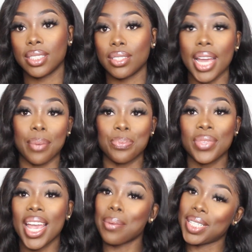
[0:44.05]
So yeah,
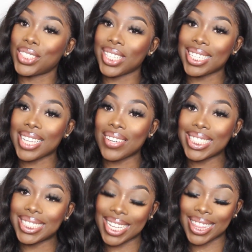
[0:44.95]
I'm gonna show you guys how
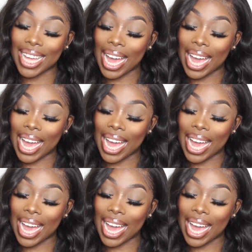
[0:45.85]
I did